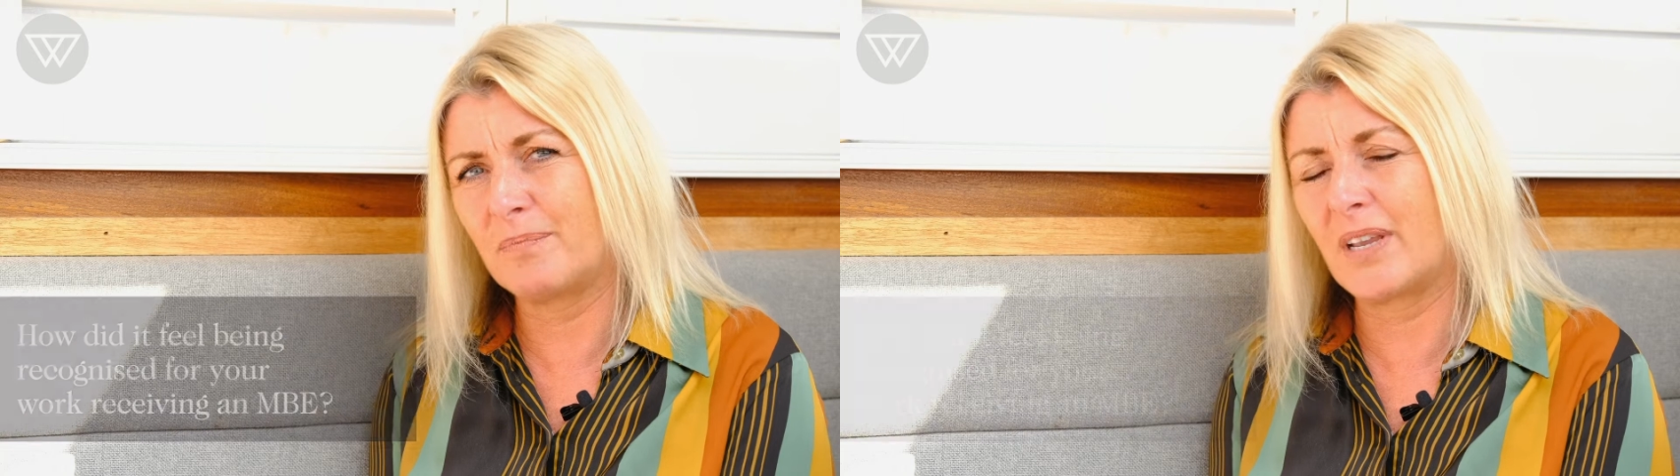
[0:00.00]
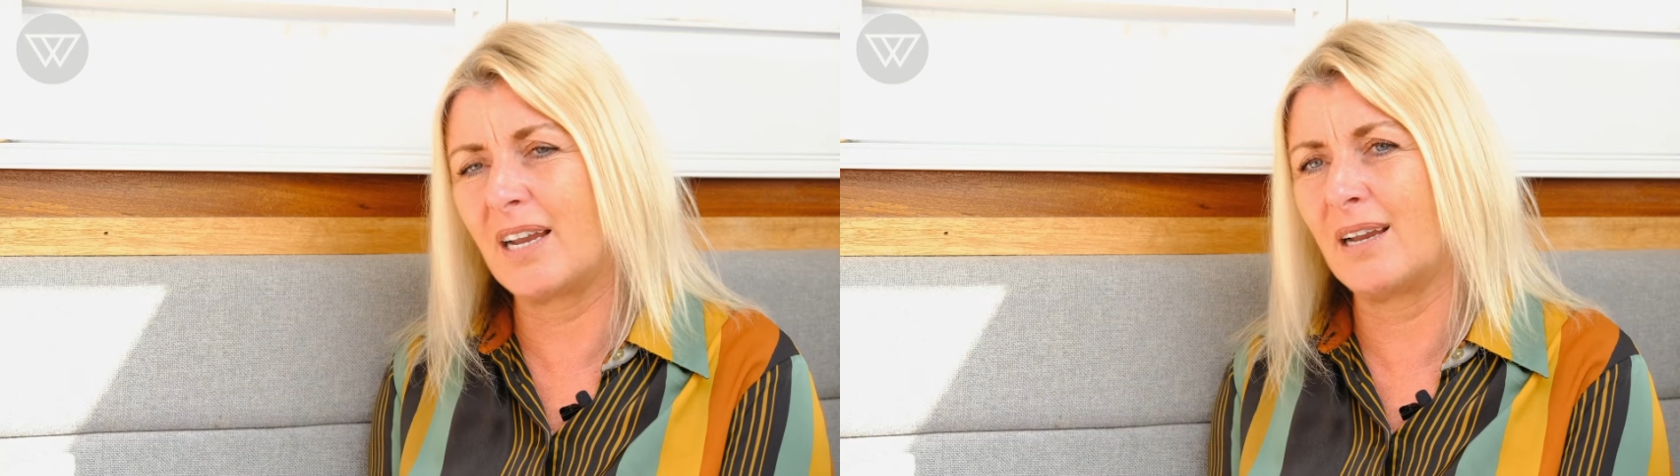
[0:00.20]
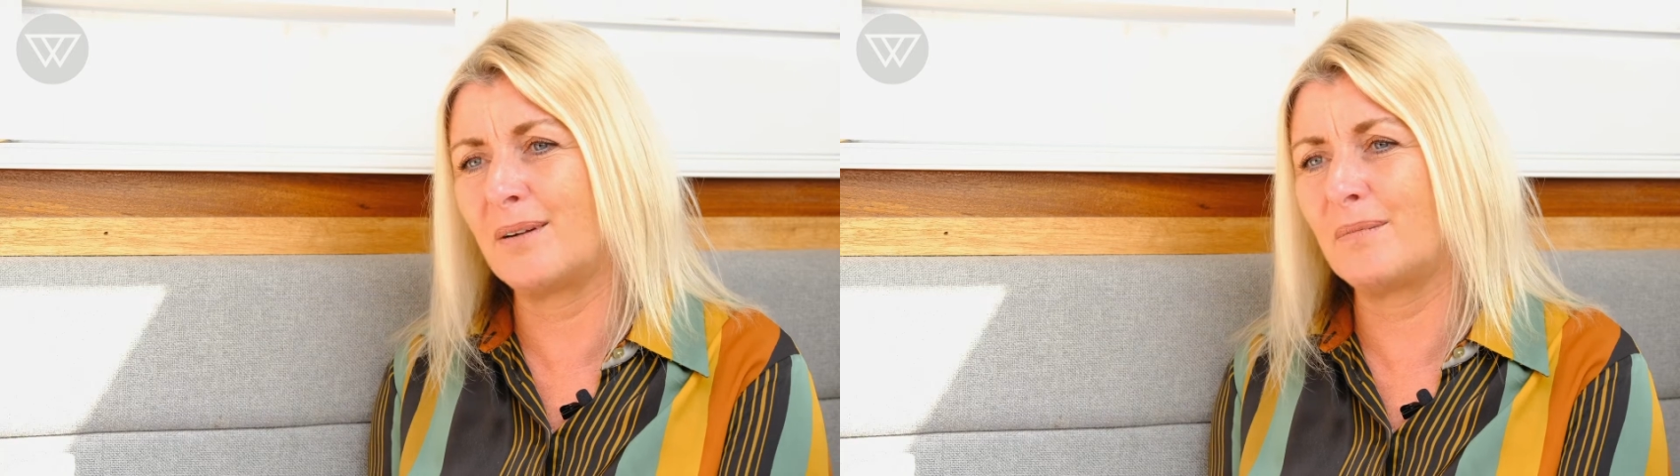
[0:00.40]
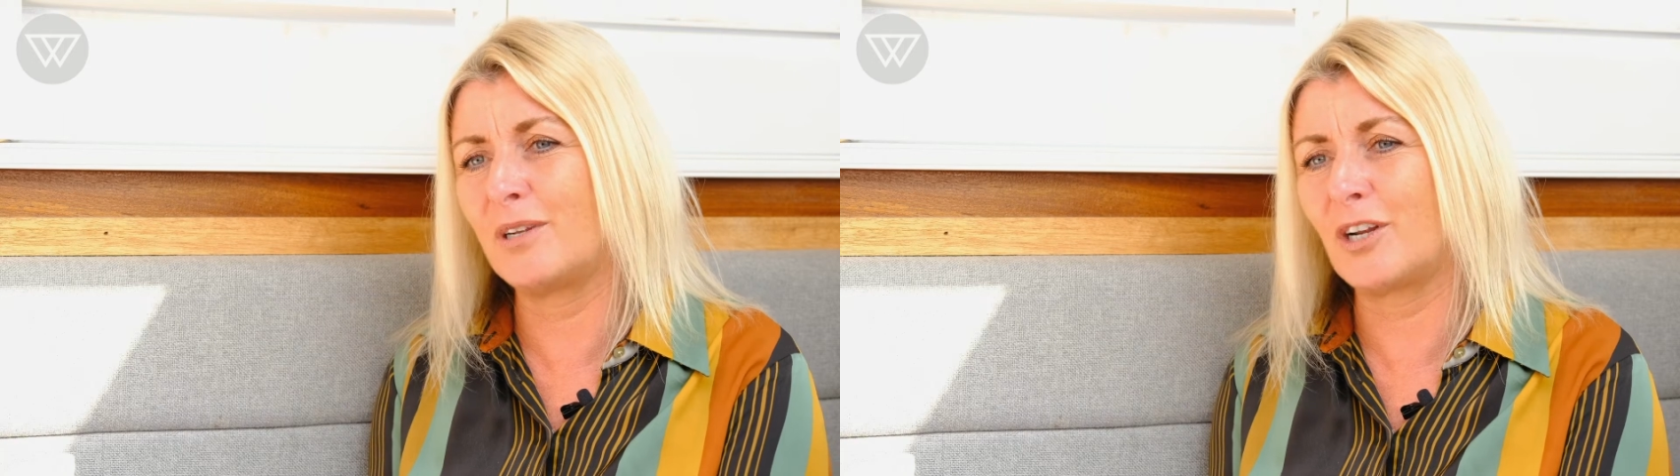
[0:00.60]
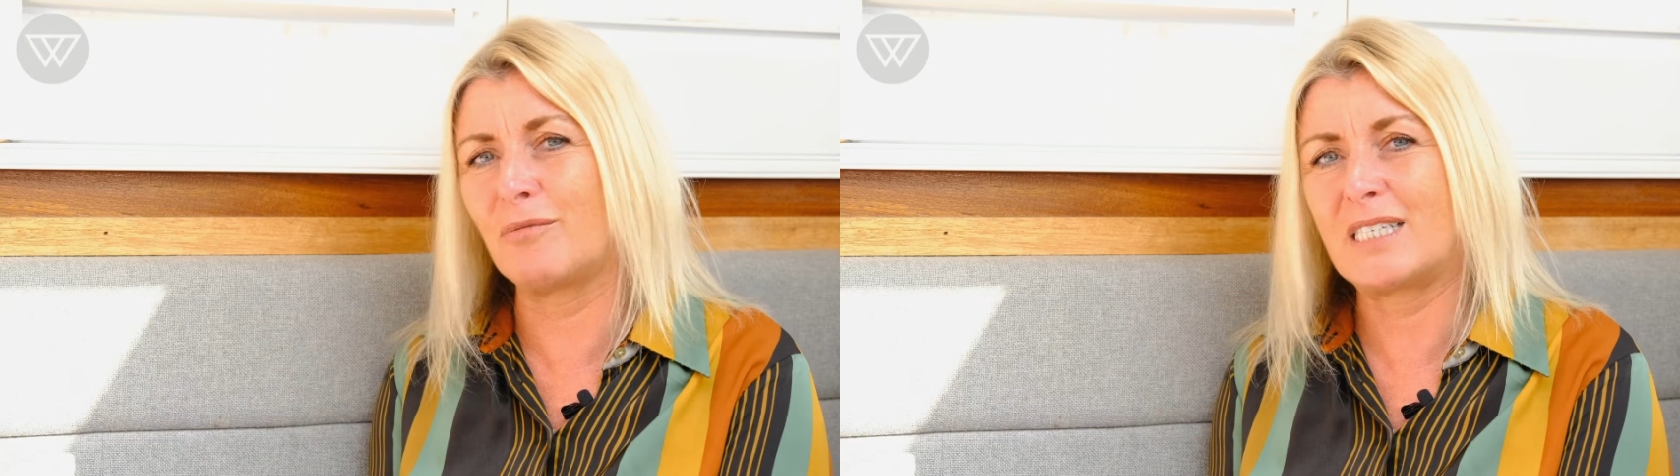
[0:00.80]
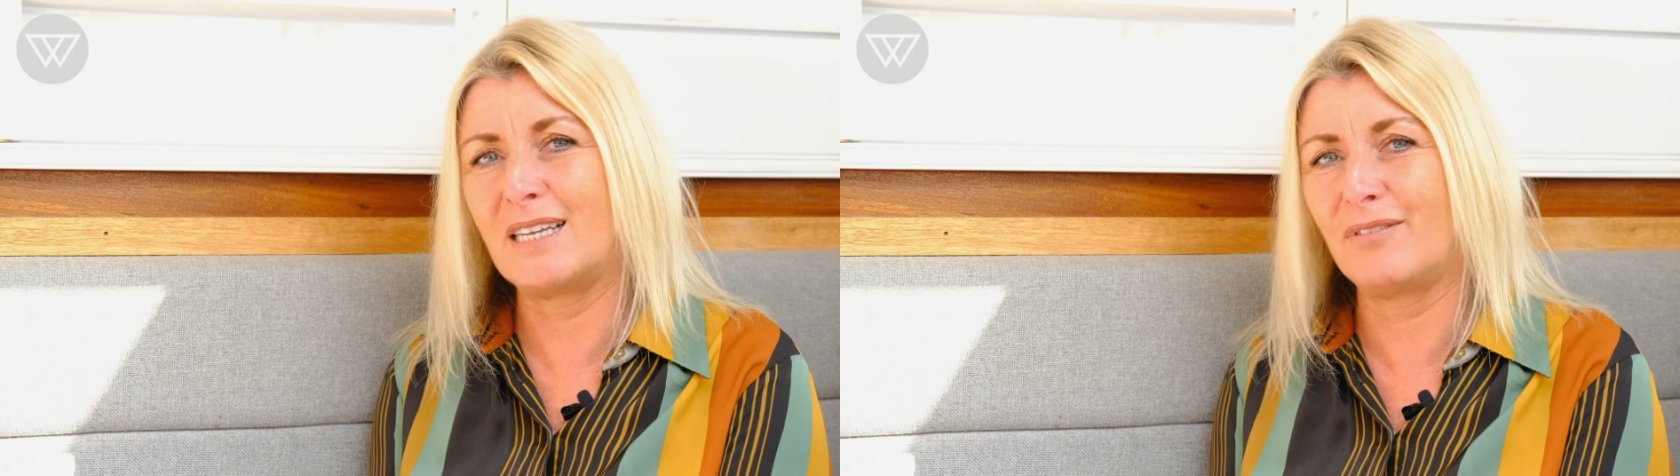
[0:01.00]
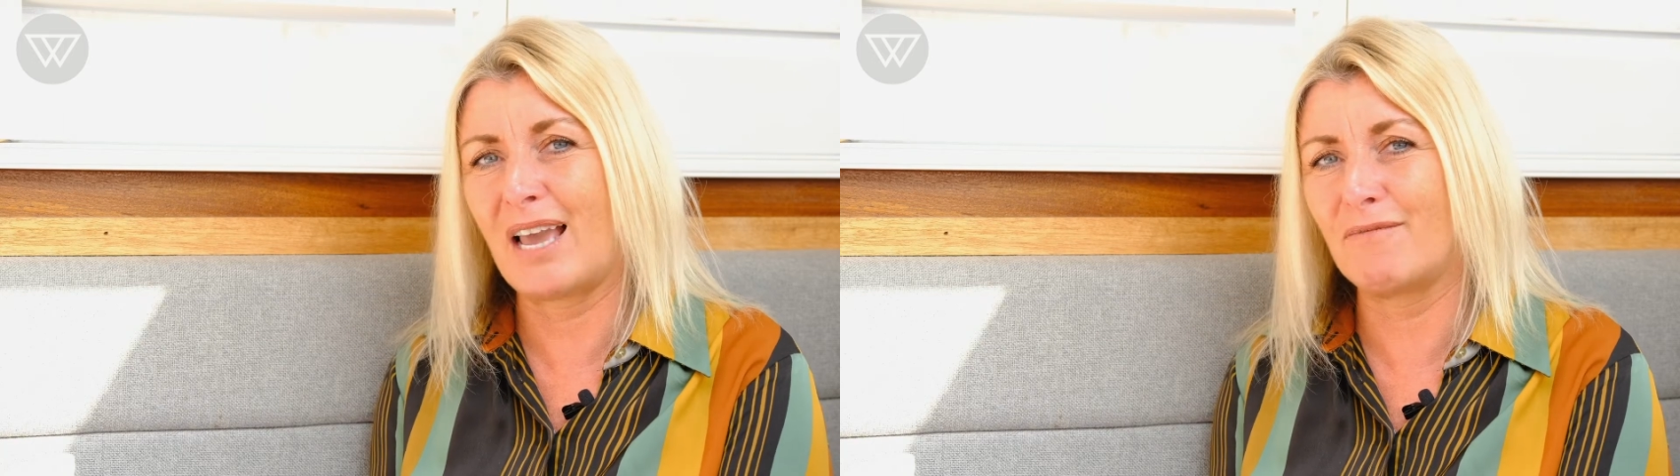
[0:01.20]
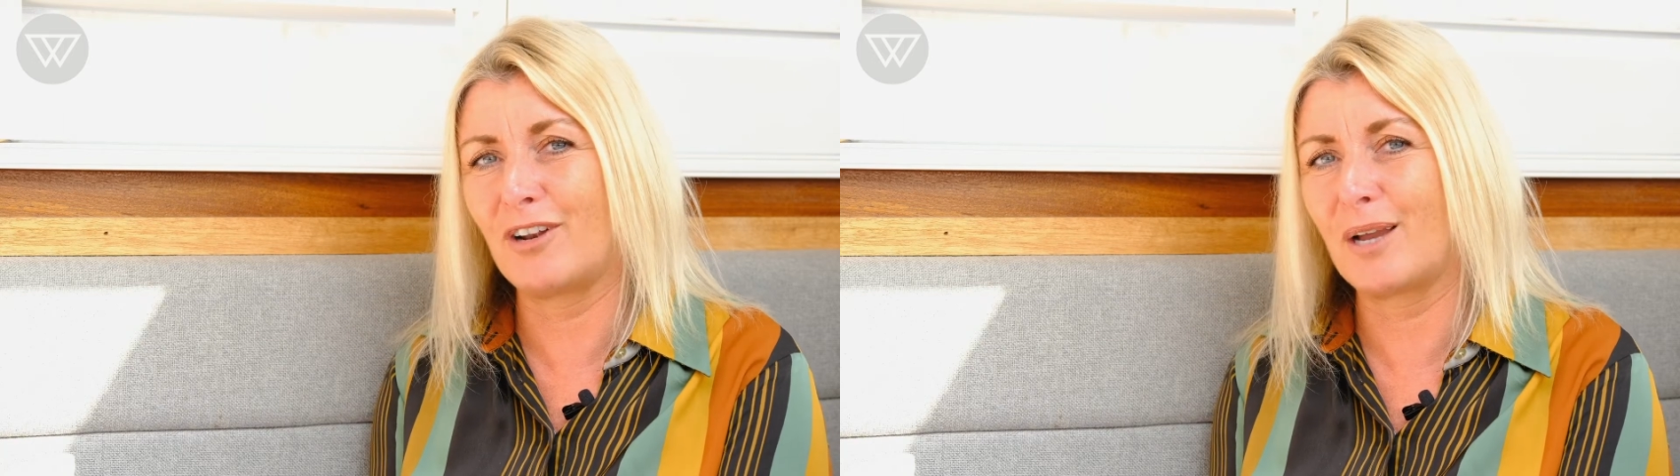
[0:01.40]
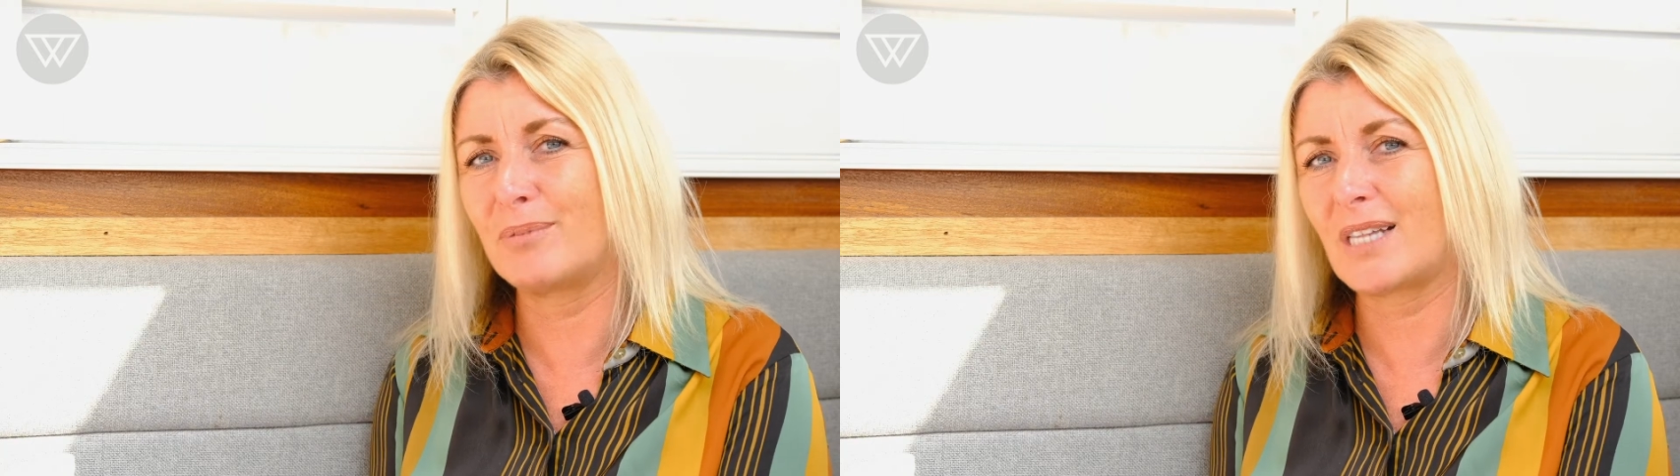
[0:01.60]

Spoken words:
Received the envelope,